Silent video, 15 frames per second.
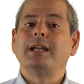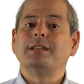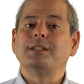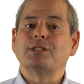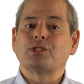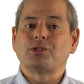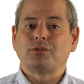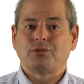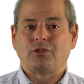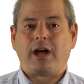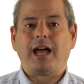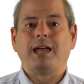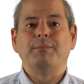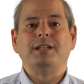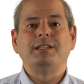
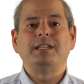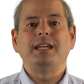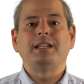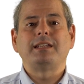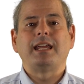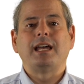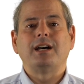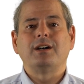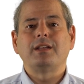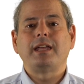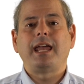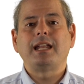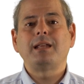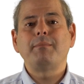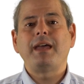Describe in detail
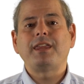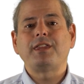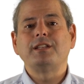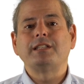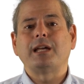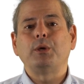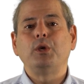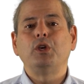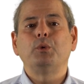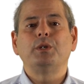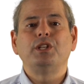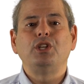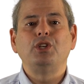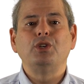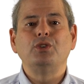and the methods that you will
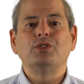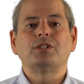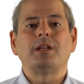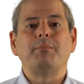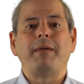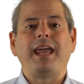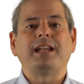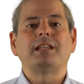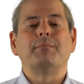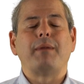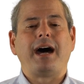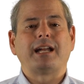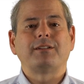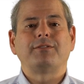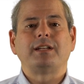use to make the
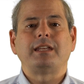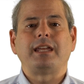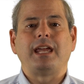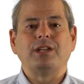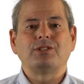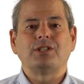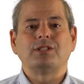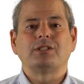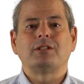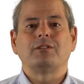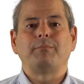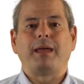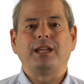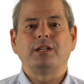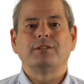modifications to
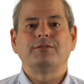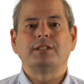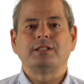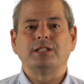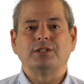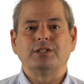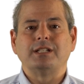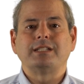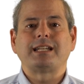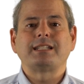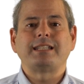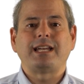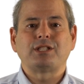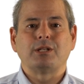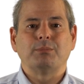make your facilities
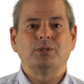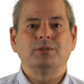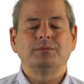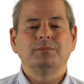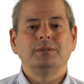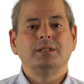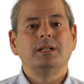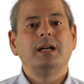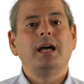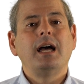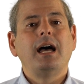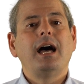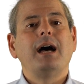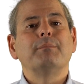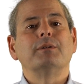accessible.
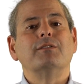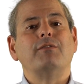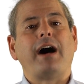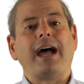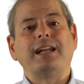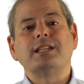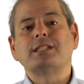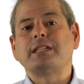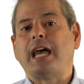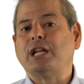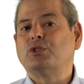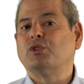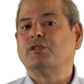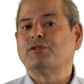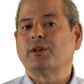Provide a
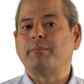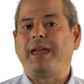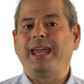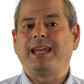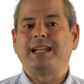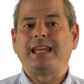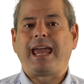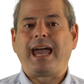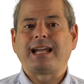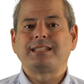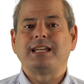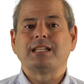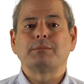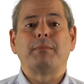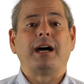schedule for making the
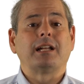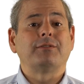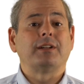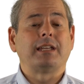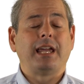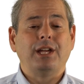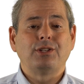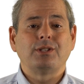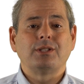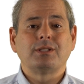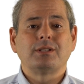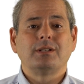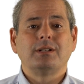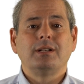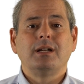access
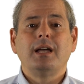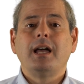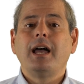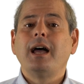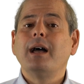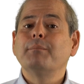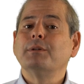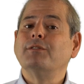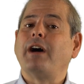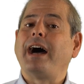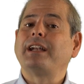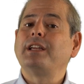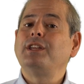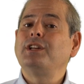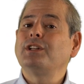modifications.
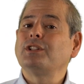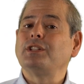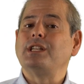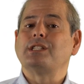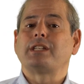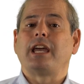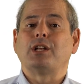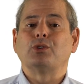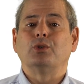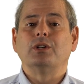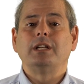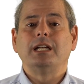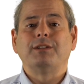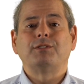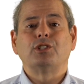Provide a yearly schedule
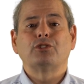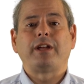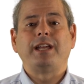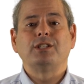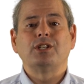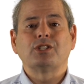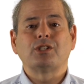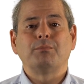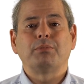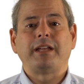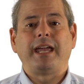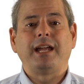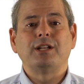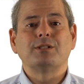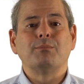if the transition
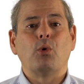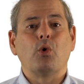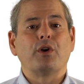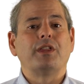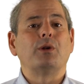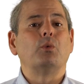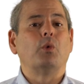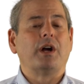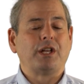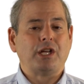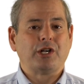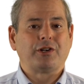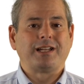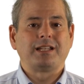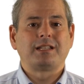plan is more than 1
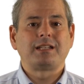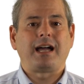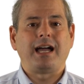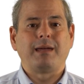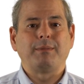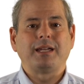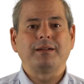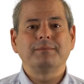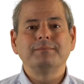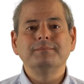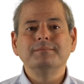year in timing.